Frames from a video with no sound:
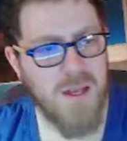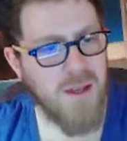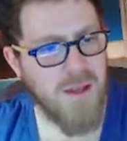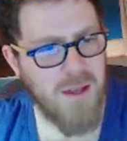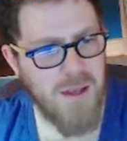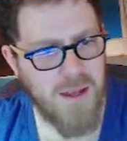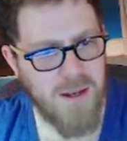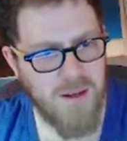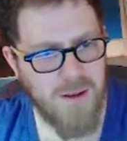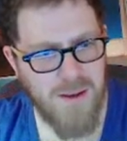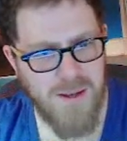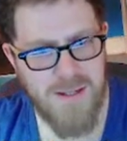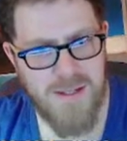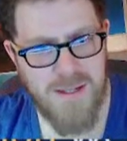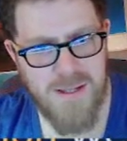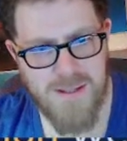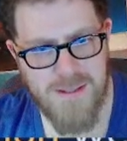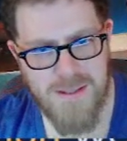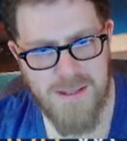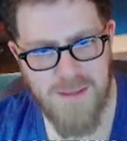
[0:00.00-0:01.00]
In
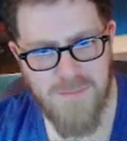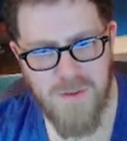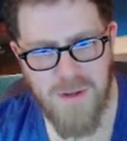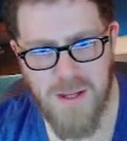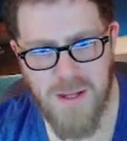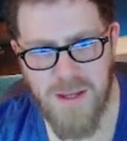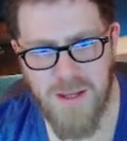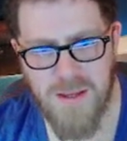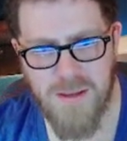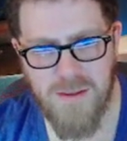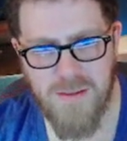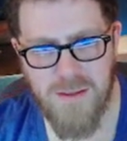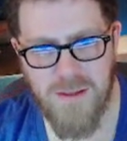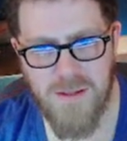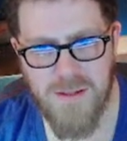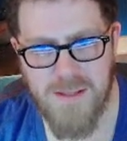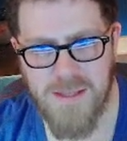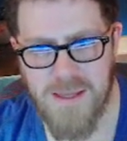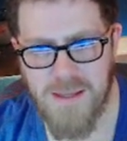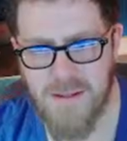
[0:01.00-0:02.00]
1970,
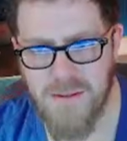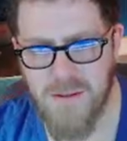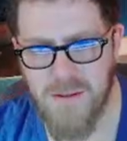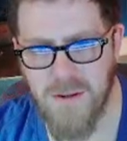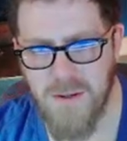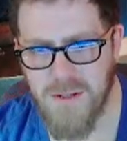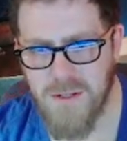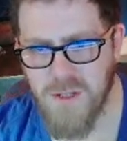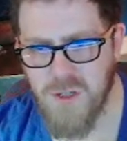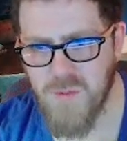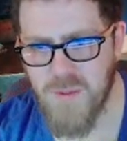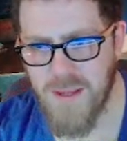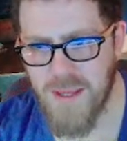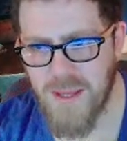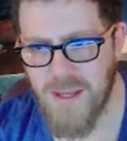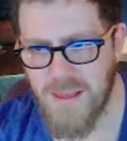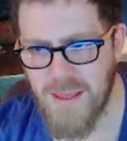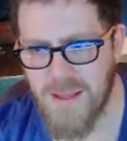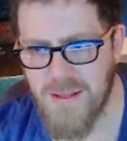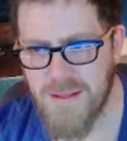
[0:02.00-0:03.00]
the Second Doctor
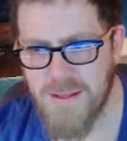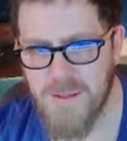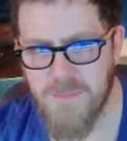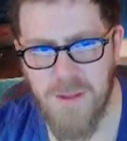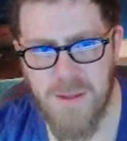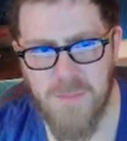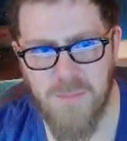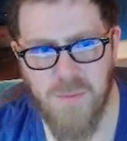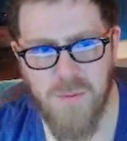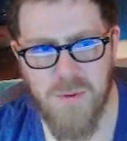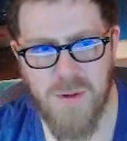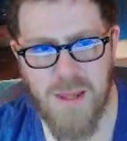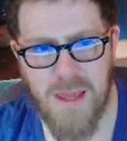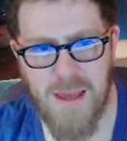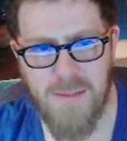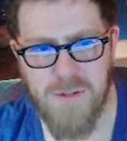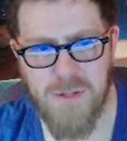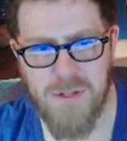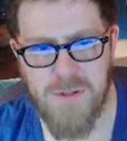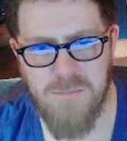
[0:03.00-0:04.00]
speculated that the people who
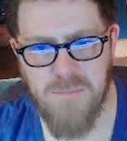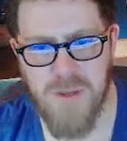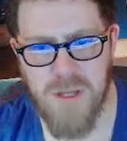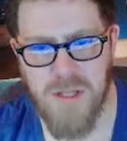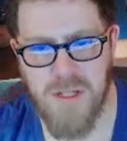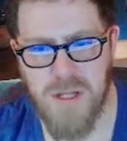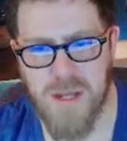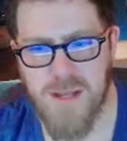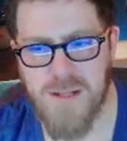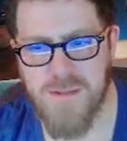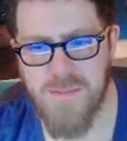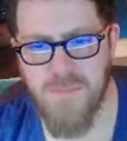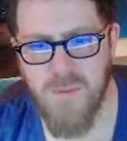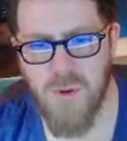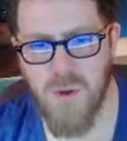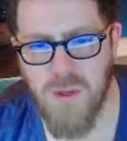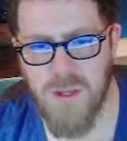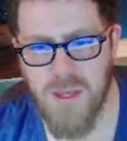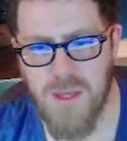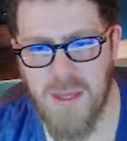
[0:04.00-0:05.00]
captured in Ben Jackson
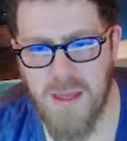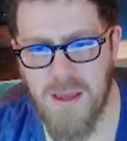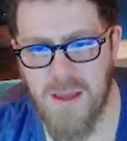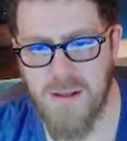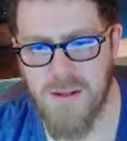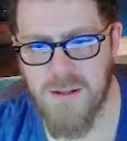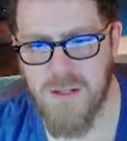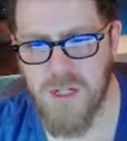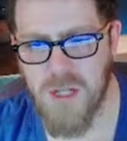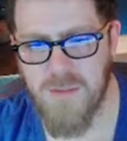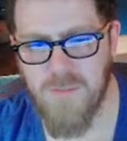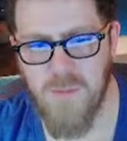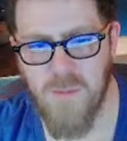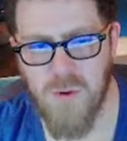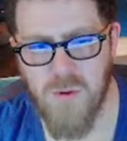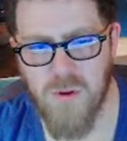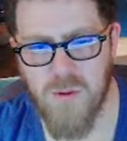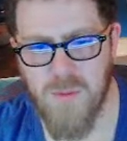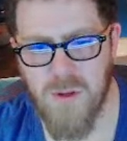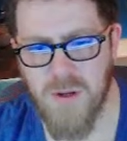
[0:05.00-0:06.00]
Polly and Jamie
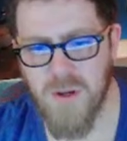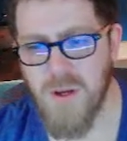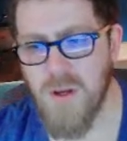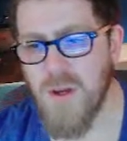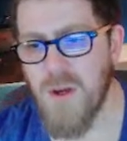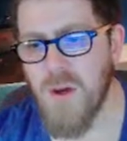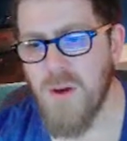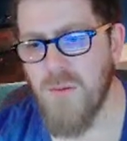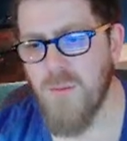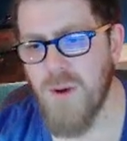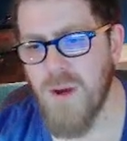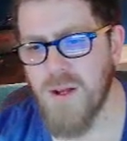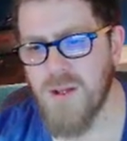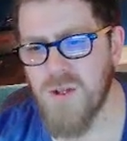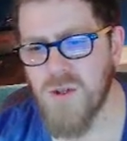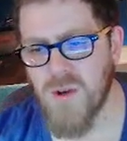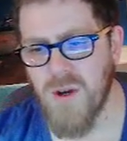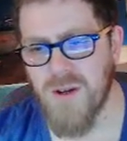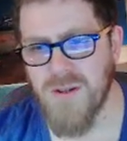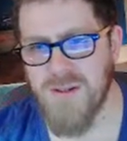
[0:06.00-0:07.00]
McCrimmon were
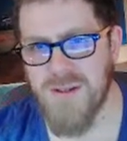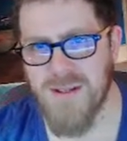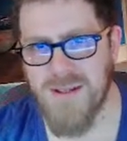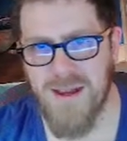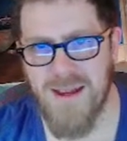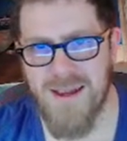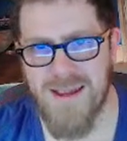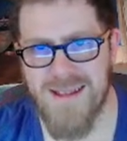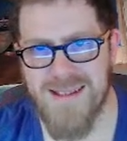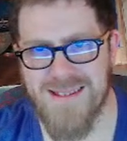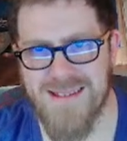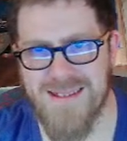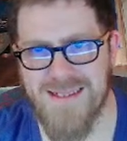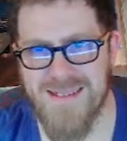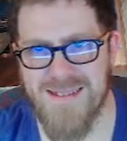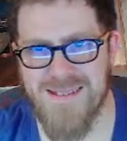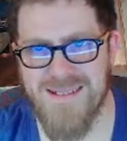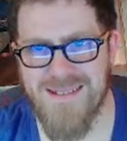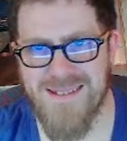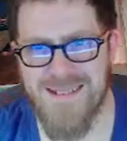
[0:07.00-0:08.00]
troglodytes.
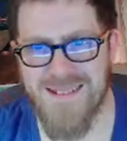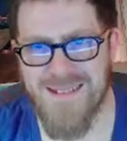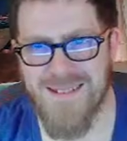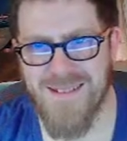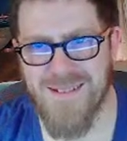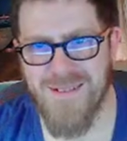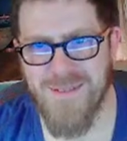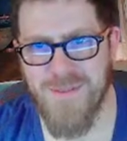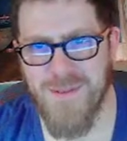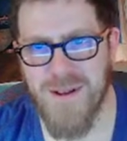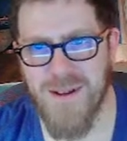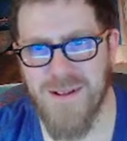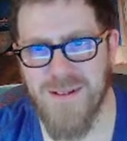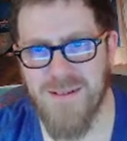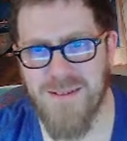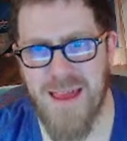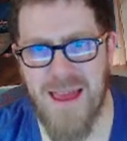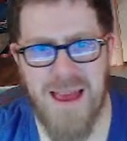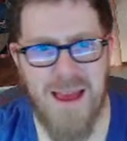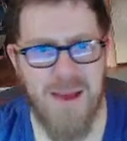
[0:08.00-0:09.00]
Well,
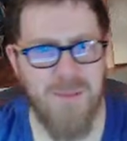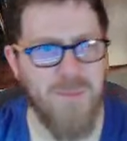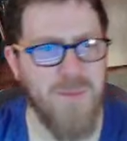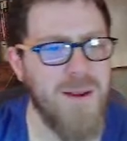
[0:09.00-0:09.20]
damn.